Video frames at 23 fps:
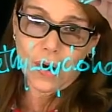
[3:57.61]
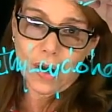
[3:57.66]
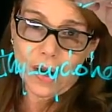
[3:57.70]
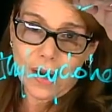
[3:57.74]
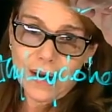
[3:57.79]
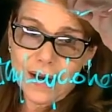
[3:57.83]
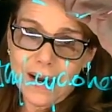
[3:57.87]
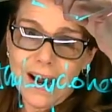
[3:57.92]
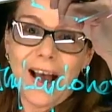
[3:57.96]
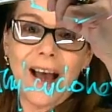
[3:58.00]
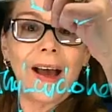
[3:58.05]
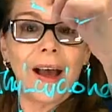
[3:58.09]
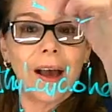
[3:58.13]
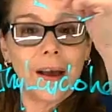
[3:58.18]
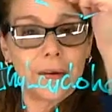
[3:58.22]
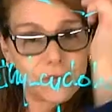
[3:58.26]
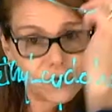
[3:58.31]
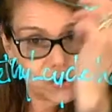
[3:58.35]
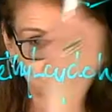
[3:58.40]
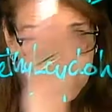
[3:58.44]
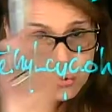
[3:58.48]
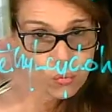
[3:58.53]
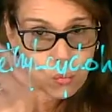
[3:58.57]
I have
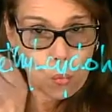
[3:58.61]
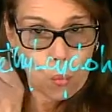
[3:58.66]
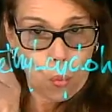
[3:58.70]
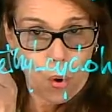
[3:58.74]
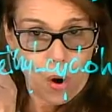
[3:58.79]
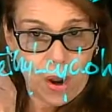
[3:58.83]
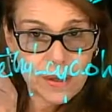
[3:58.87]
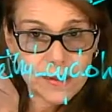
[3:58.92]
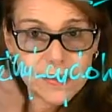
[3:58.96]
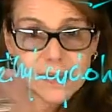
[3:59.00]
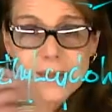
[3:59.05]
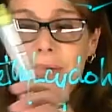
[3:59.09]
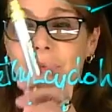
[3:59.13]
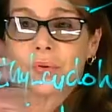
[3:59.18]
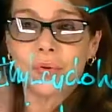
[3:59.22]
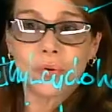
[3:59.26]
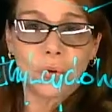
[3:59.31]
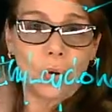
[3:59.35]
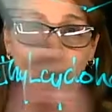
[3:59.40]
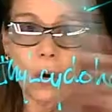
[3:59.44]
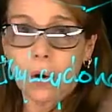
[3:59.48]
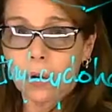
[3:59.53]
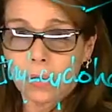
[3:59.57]
just 1. So
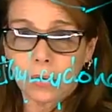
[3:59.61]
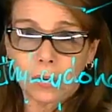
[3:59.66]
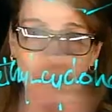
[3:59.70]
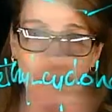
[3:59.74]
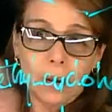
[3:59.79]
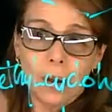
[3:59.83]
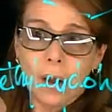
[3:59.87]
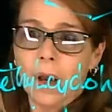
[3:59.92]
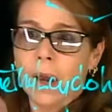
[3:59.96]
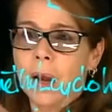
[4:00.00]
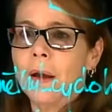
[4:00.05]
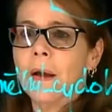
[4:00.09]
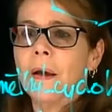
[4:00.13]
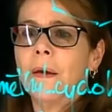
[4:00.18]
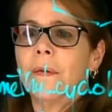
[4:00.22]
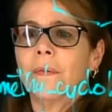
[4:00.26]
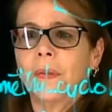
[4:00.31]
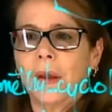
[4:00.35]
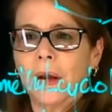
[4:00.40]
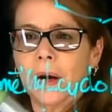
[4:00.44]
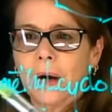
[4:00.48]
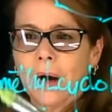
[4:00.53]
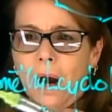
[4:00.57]
total,
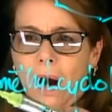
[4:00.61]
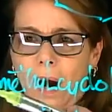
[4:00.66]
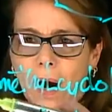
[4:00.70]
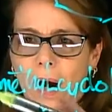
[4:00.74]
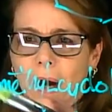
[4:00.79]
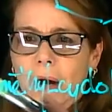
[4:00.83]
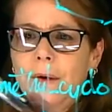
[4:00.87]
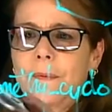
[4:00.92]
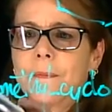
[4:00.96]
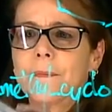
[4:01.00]
there are